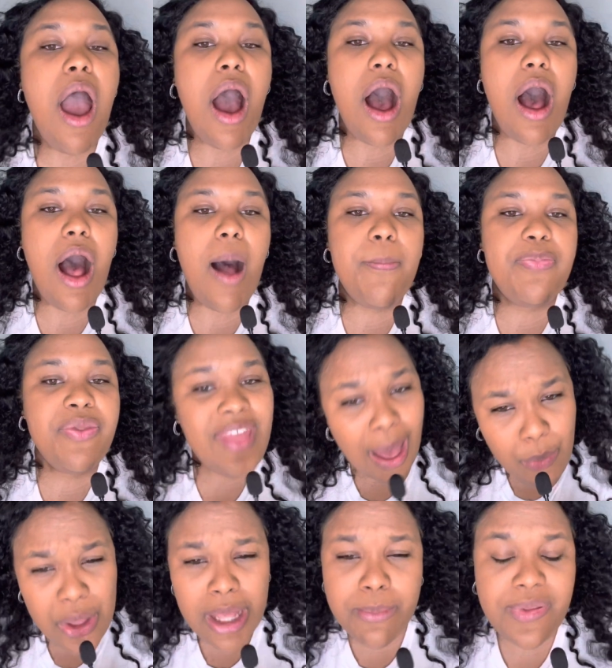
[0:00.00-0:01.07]
That
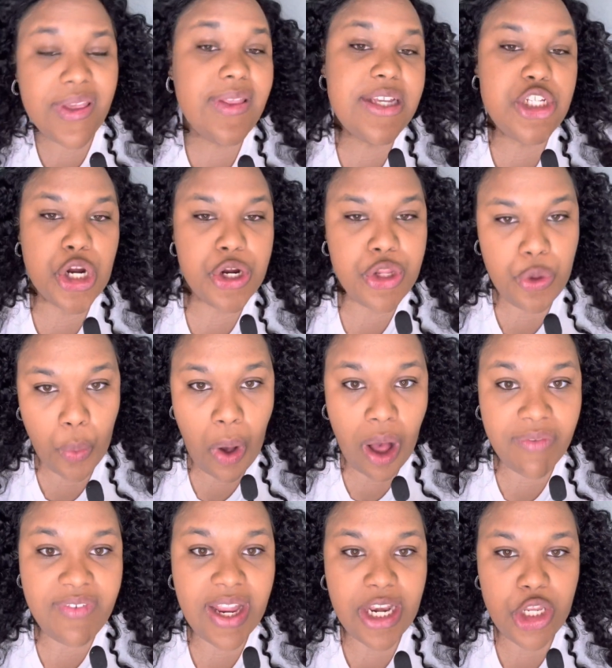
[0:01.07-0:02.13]
would completely turn you
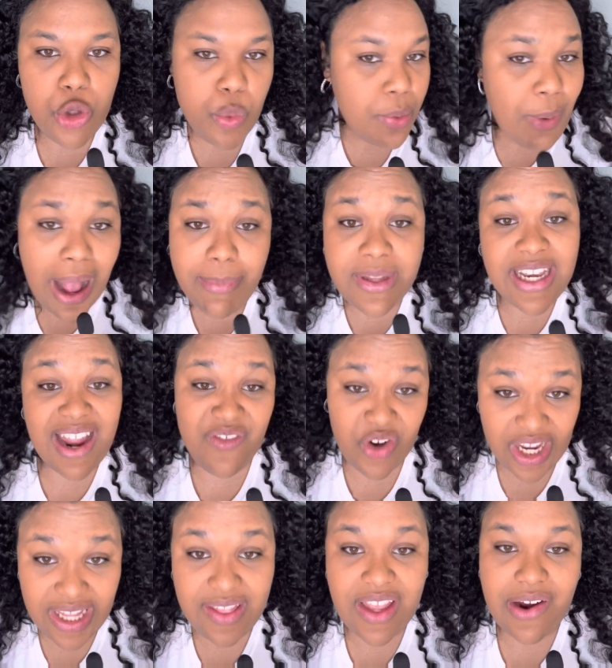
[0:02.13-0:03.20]
off, and you would probably never
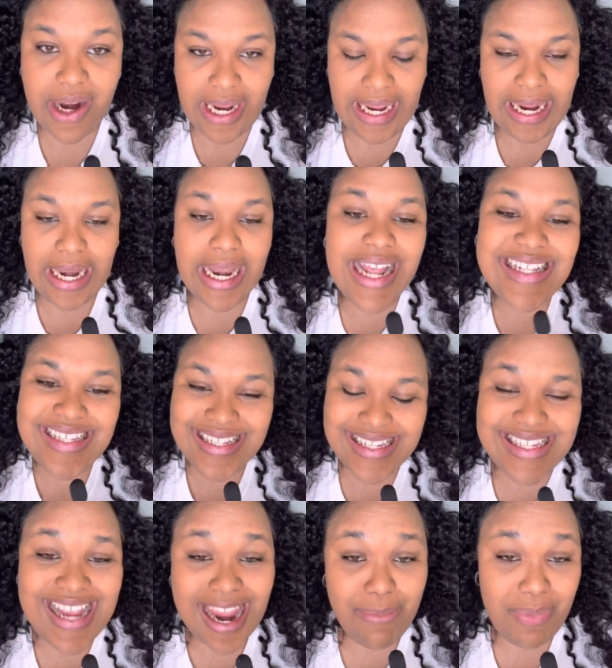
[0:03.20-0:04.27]
eat there again. It's the
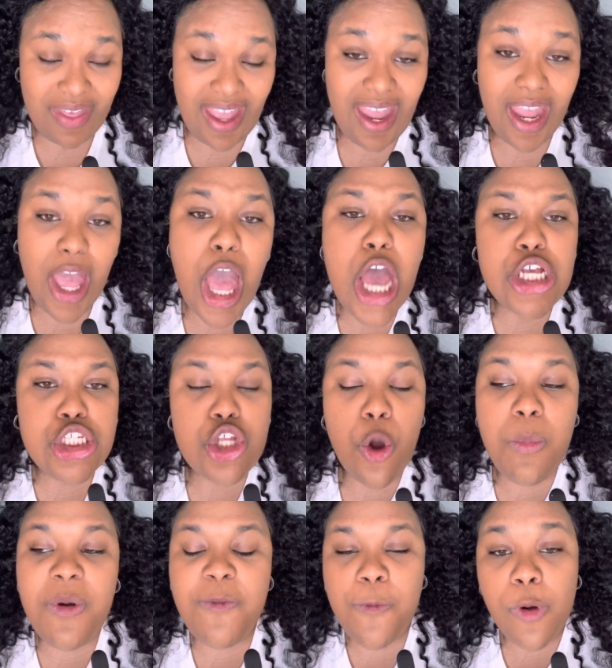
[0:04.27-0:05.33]
same thing. So
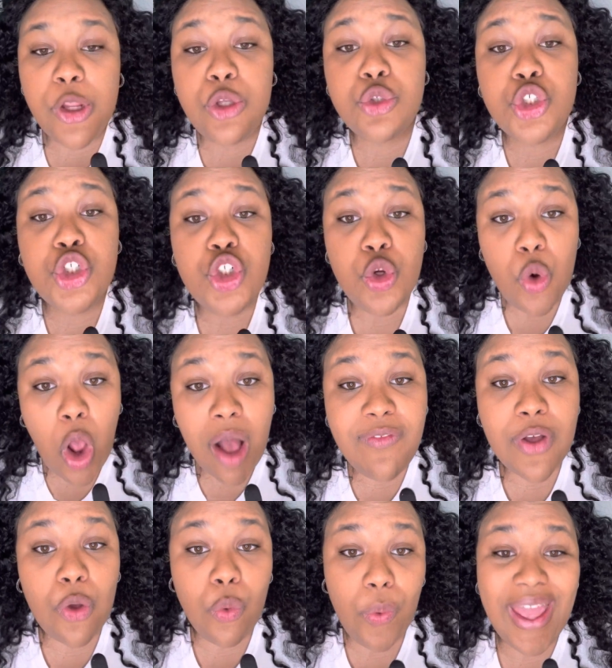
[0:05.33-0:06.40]
before you shoot off
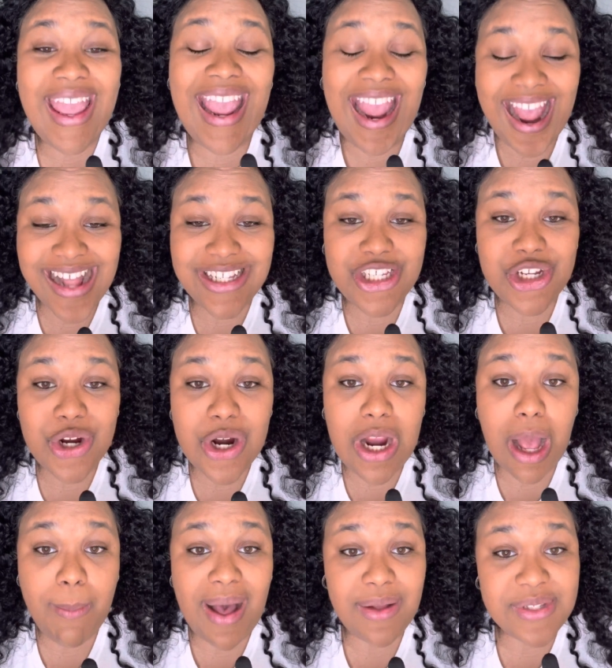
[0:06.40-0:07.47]
a quick answer
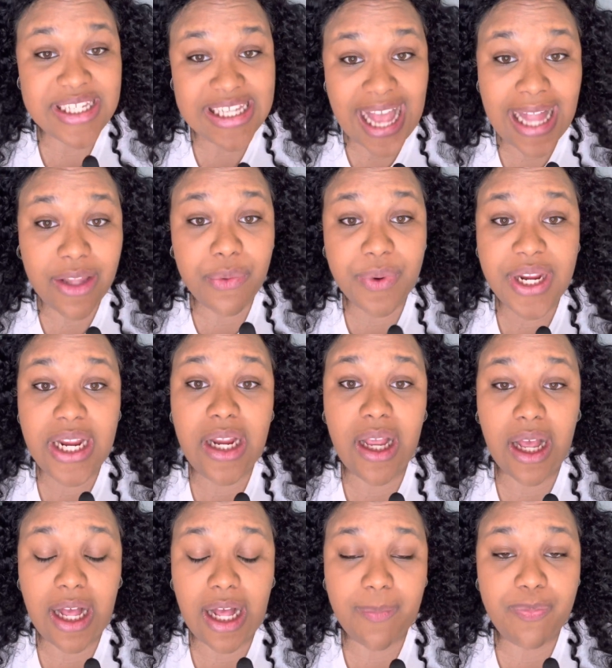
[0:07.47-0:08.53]
about salary,
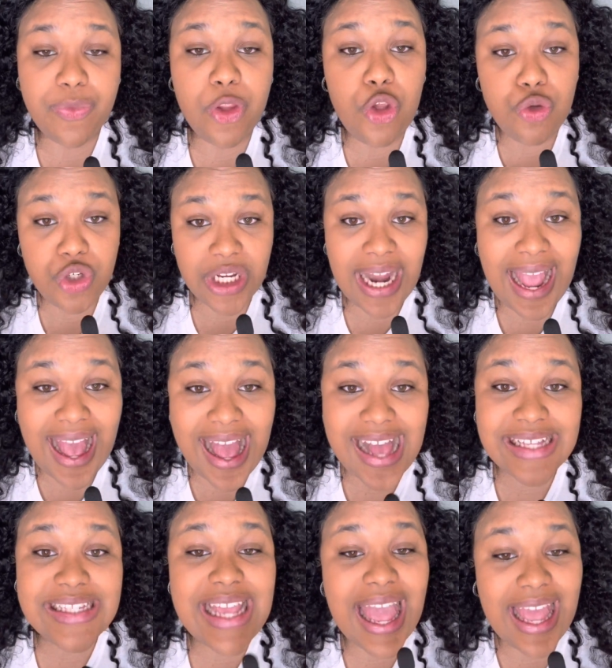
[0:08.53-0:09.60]
you should
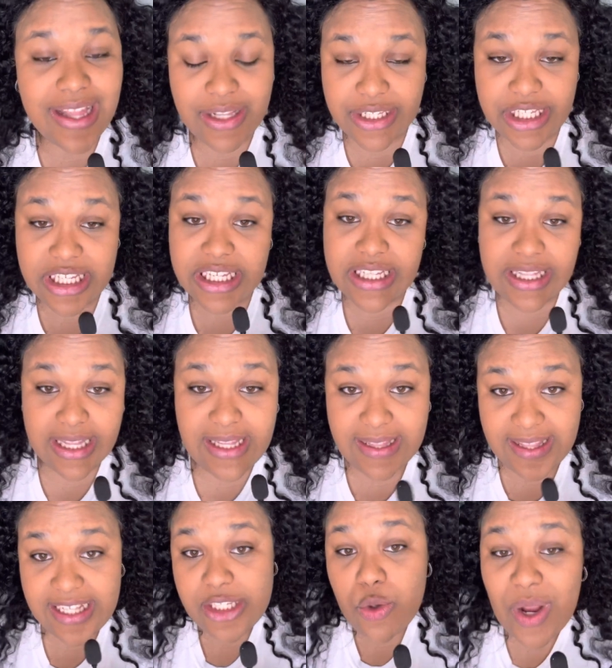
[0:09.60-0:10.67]
ask
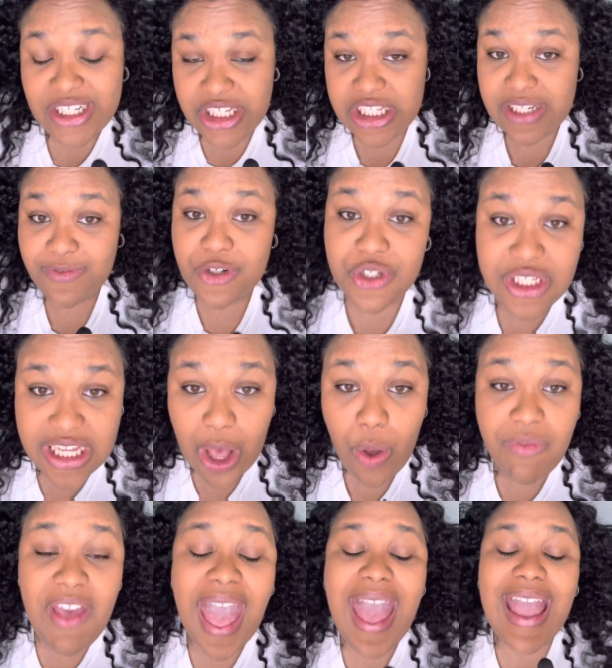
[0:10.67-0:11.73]
these questions of
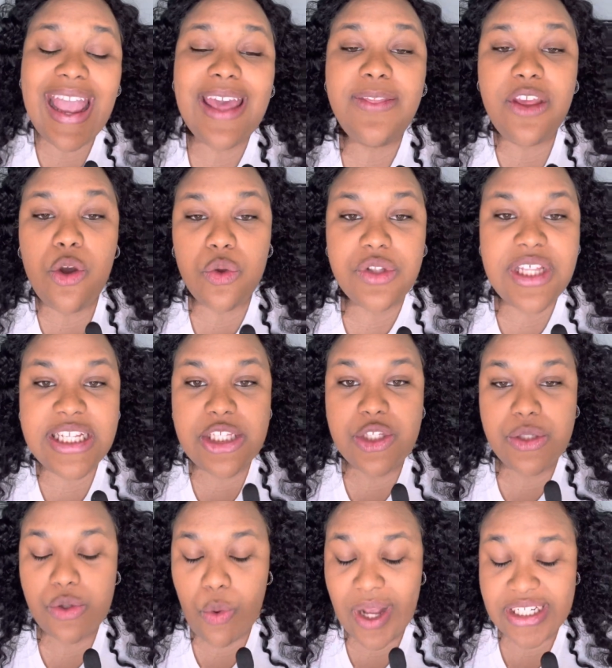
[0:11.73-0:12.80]
yourself and these
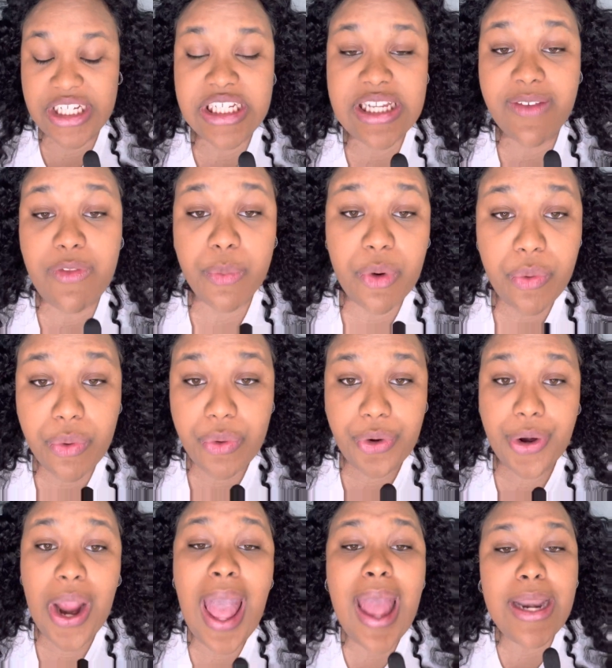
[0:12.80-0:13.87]
questions of the recruiter.